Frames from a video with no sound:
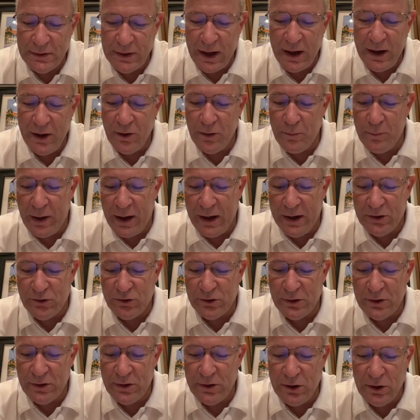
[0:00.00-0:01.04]
Now
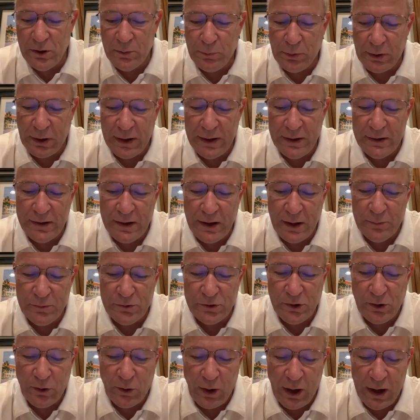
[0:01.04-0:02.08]
imagine your plan
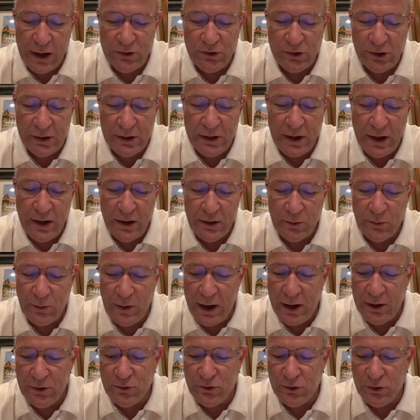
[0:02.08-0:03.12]
comes crashing down
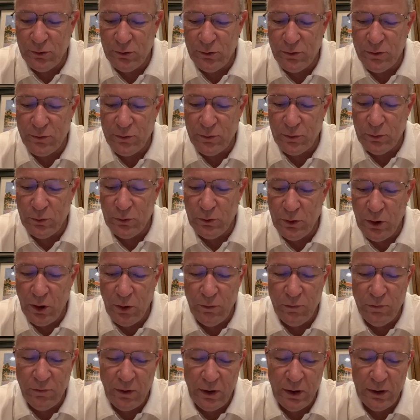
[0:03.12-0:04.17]
around you through
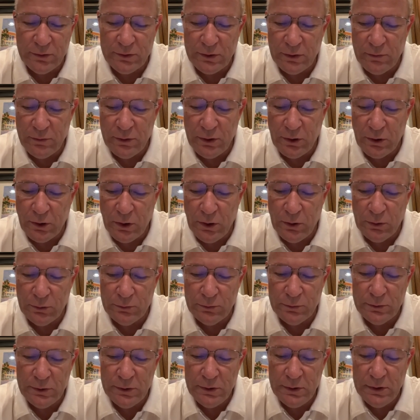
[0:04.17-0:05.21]
no fault of your
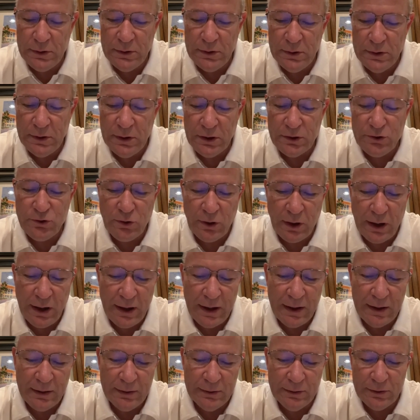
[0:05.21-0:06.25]
own, a
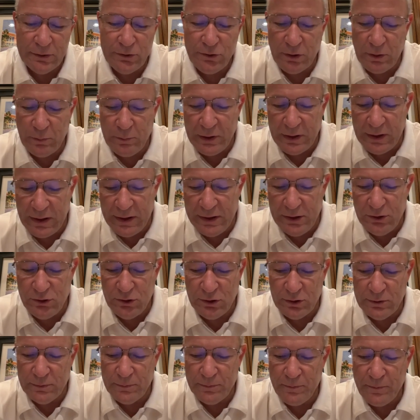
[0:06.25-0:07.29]
trial, a
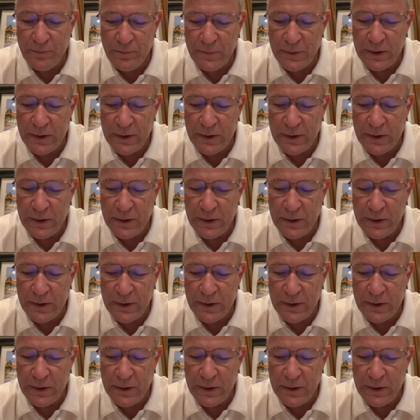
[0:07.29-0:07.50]
tribulation.